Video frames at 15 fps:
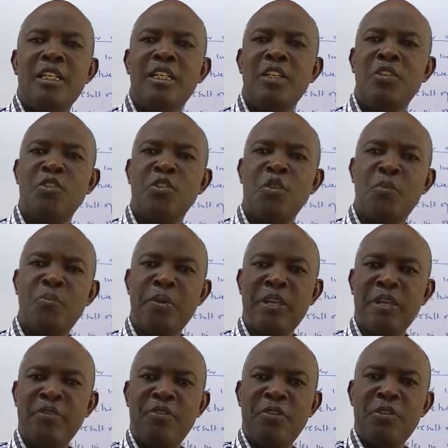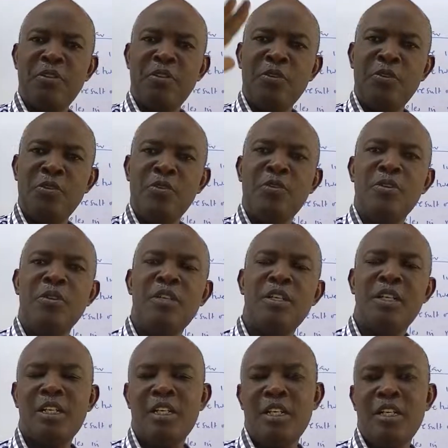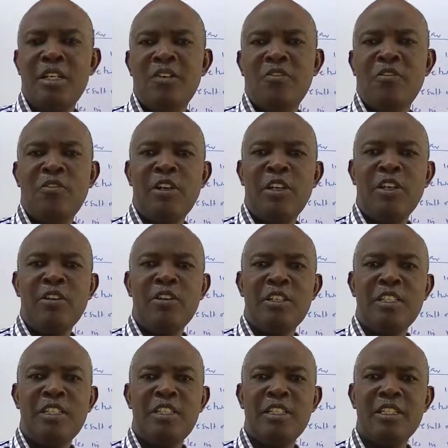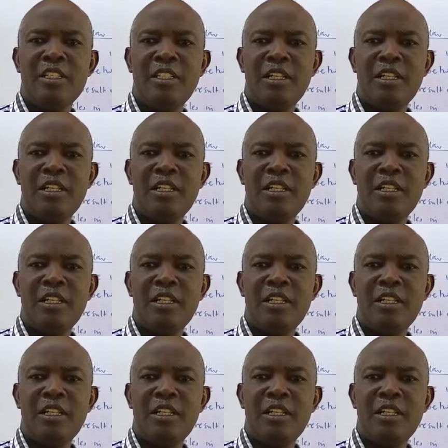It will open for you free notes,